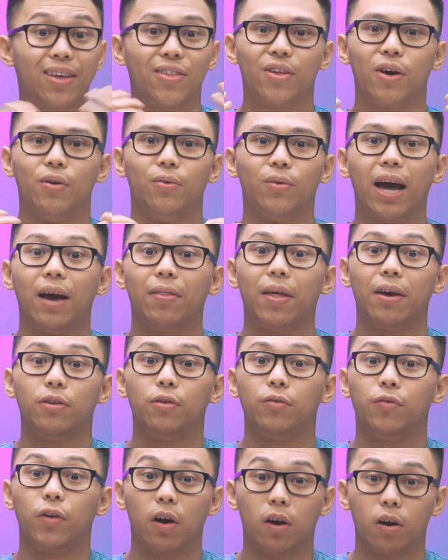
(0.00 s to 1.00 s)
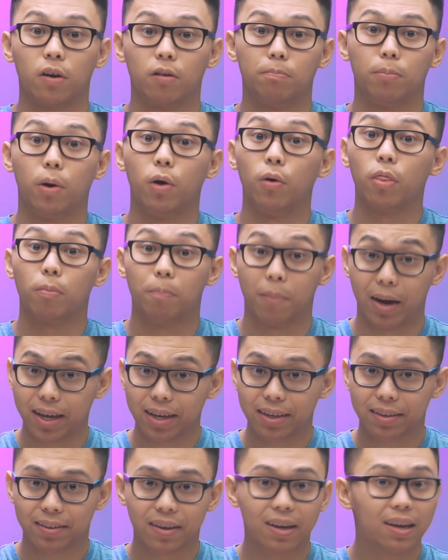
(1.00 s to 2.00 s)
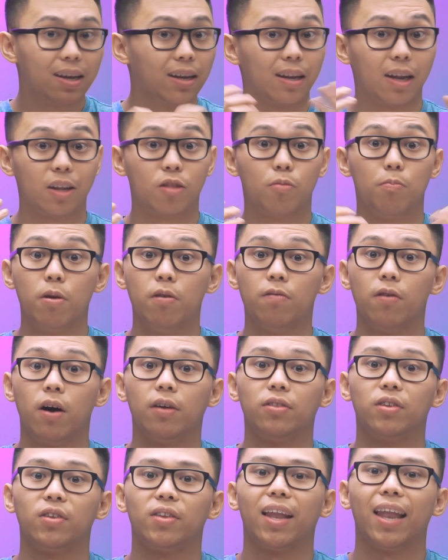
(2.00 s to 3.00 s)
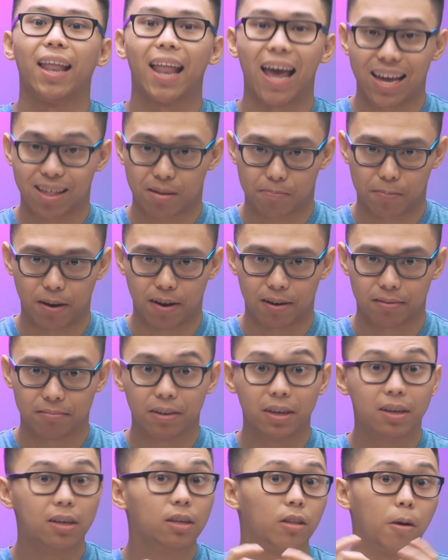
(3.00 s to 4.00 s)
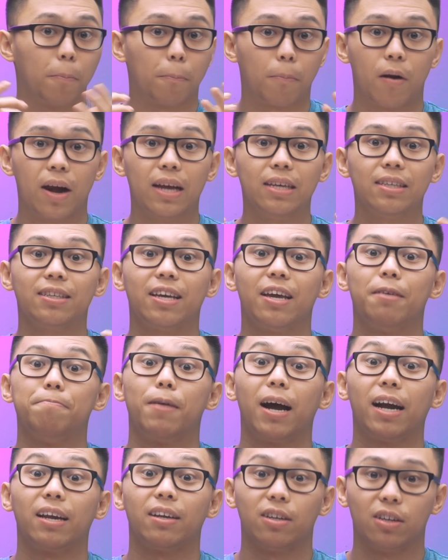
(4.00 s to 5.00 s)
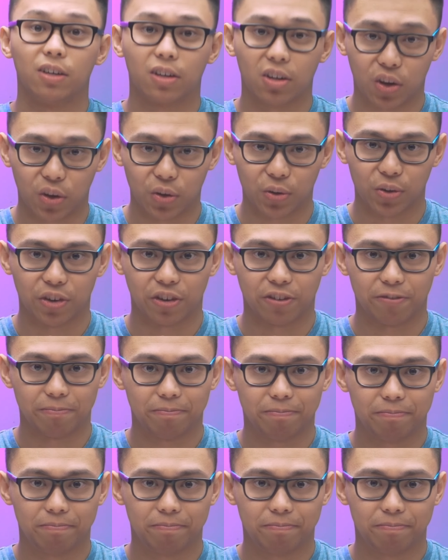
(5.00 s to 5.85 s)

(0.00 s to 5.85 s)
So now that you've heard both mics, let's move on to the last part, the price and my conclusion.